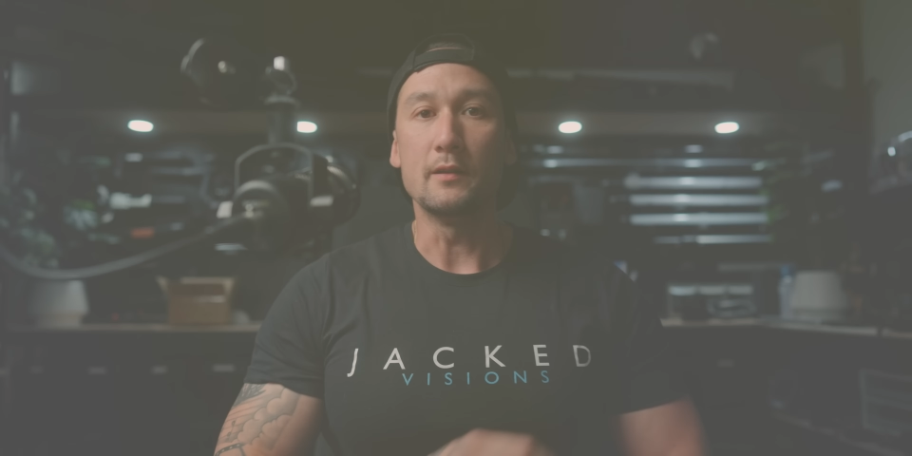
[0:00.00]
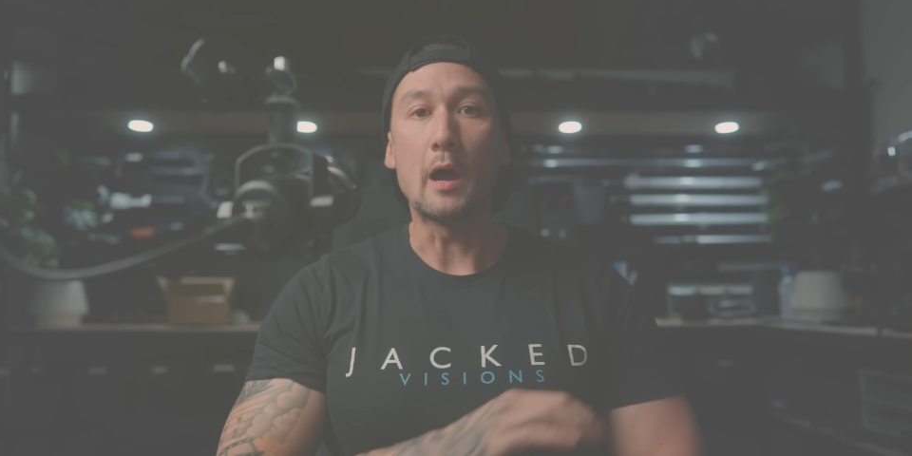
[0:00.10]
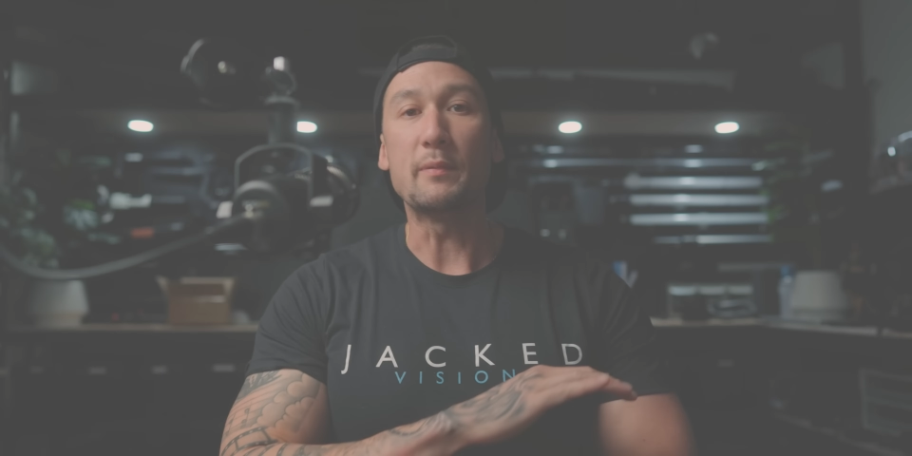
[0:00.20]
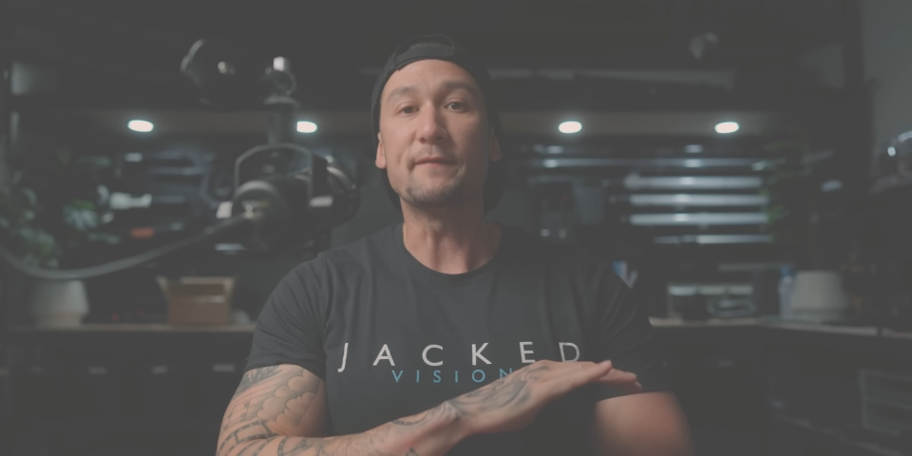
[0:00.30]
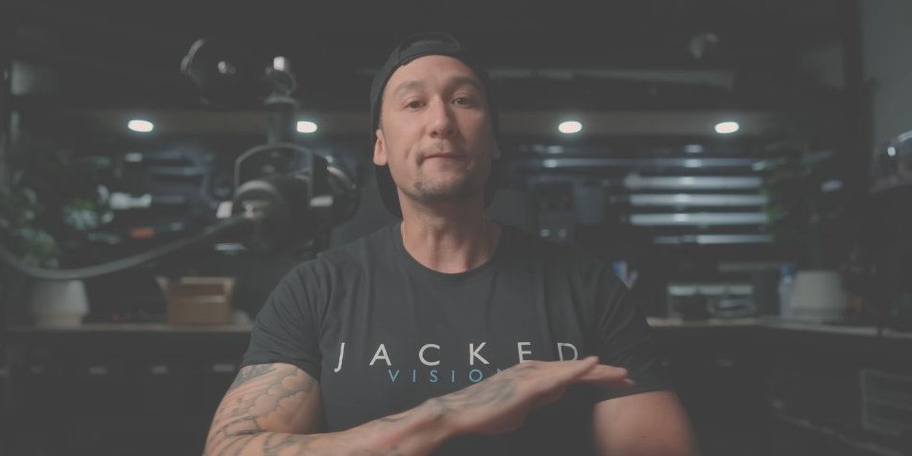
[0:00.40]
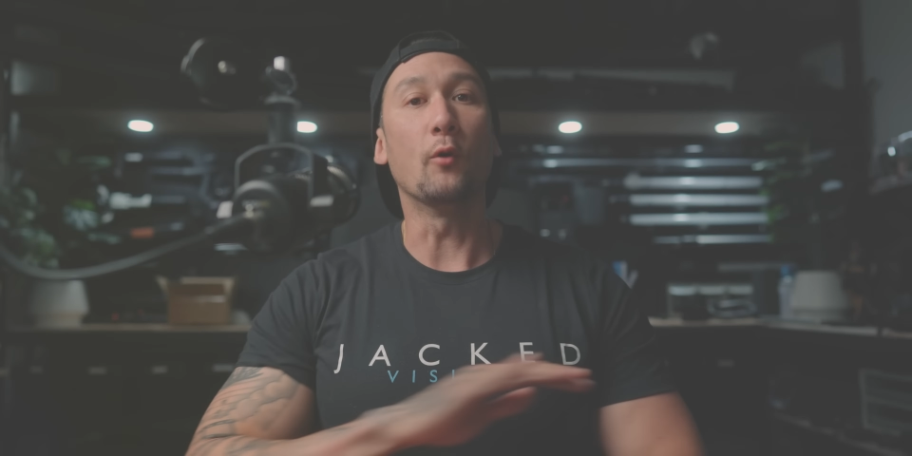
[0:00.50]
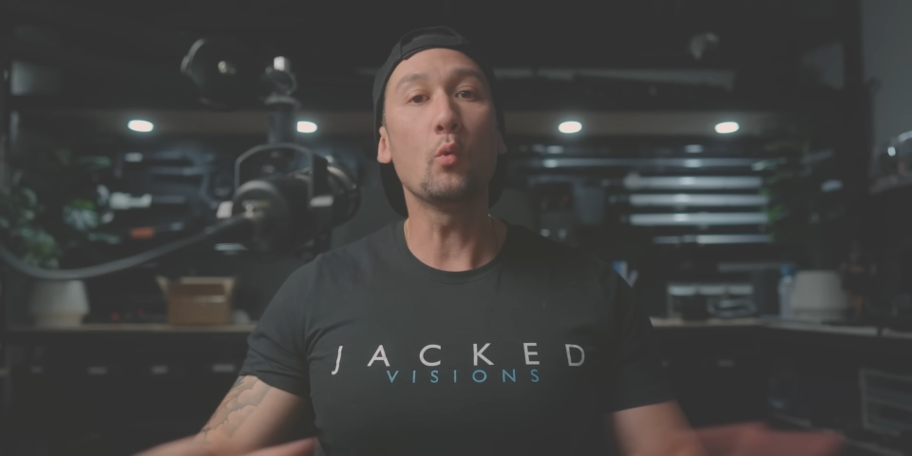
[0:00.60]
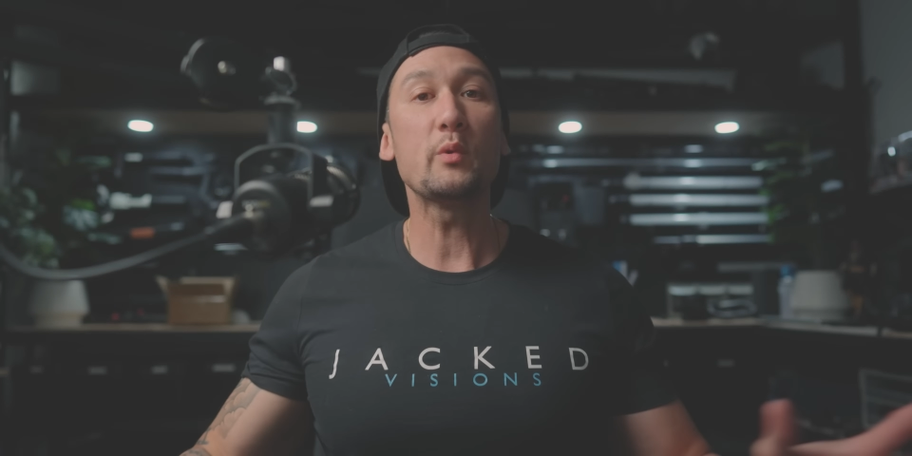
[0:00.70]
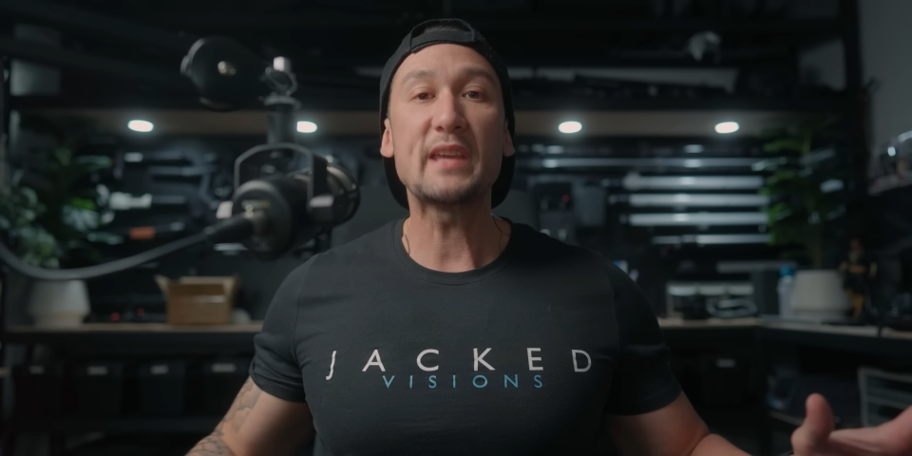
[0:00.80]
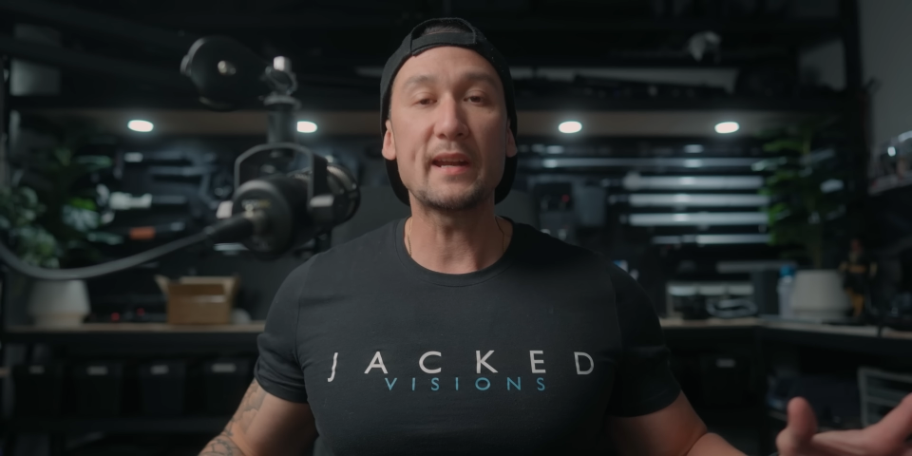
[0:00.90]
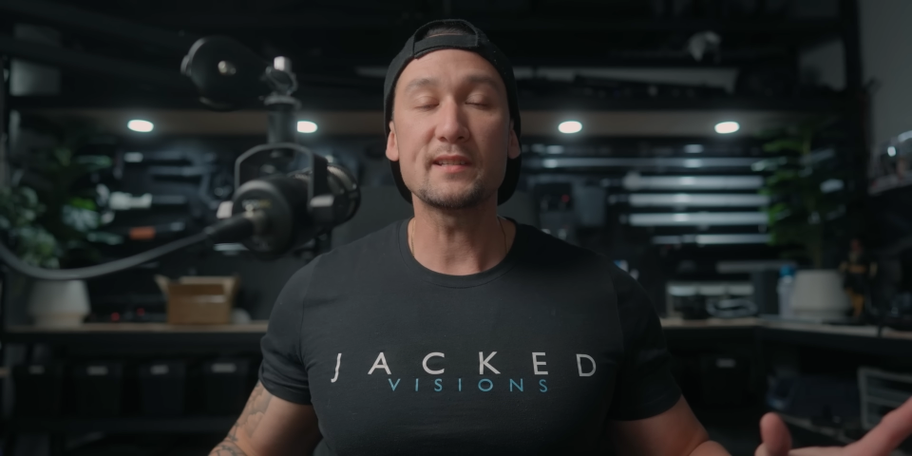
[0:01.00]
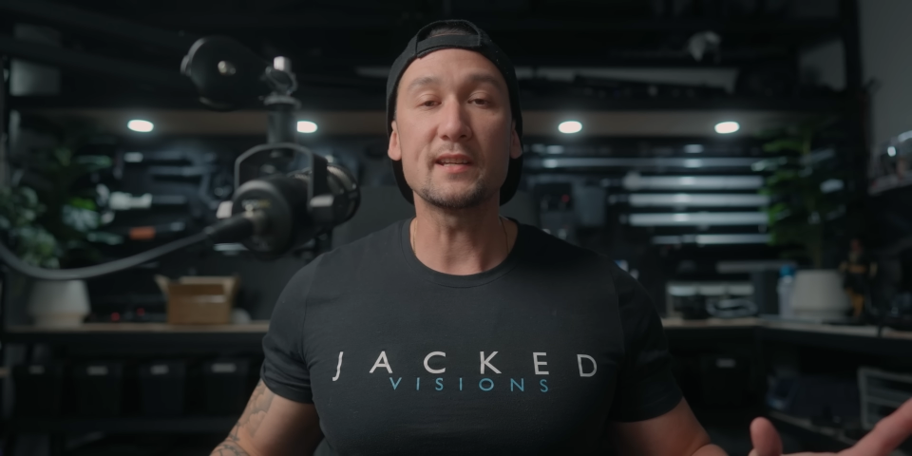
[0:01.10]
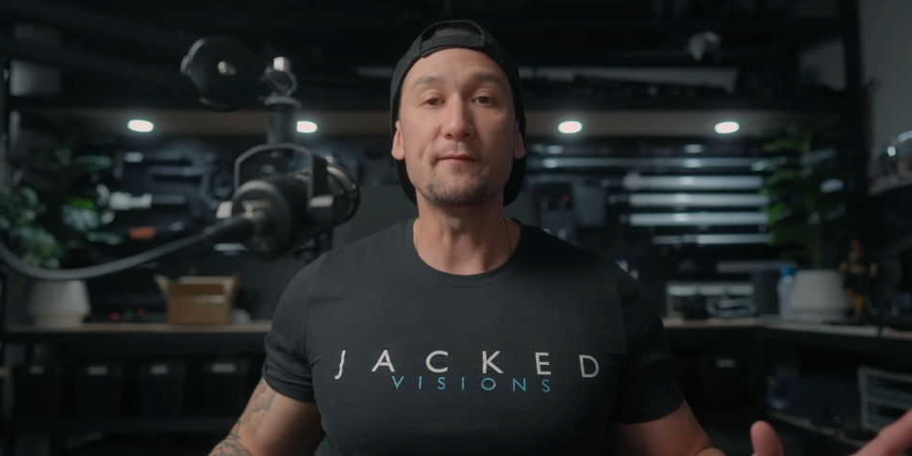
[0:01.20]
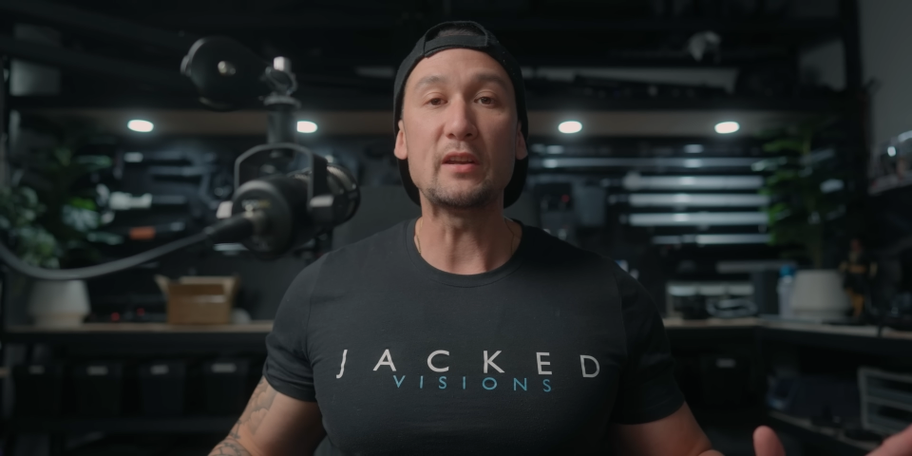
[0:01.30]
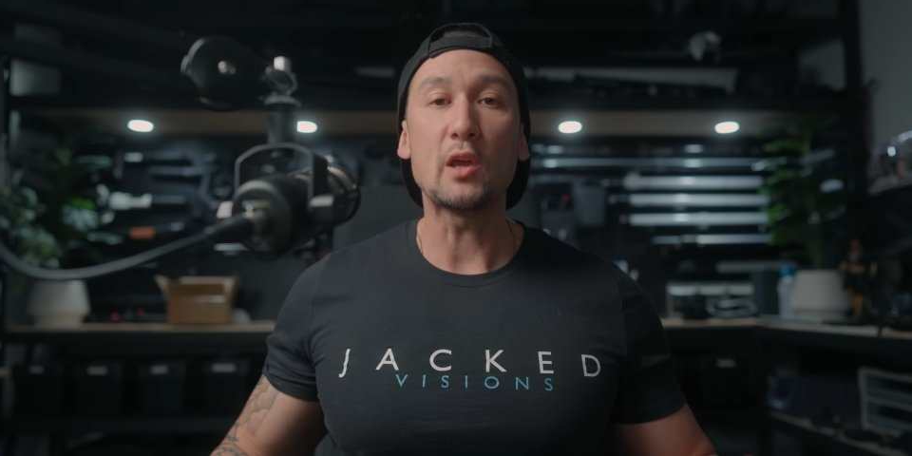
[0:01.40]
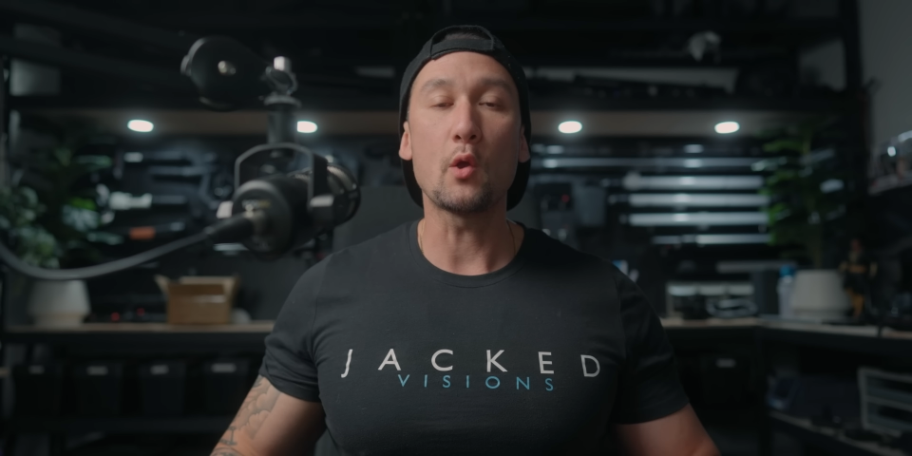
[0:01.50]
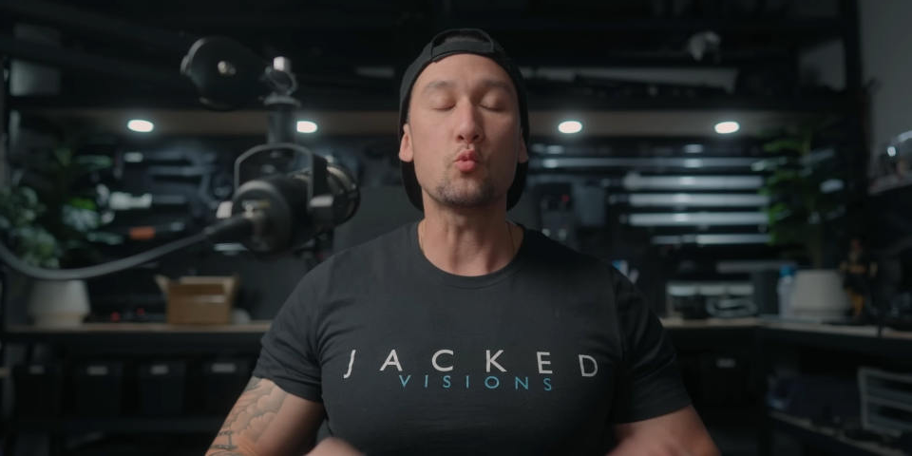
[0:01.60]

Now, before we get into the video,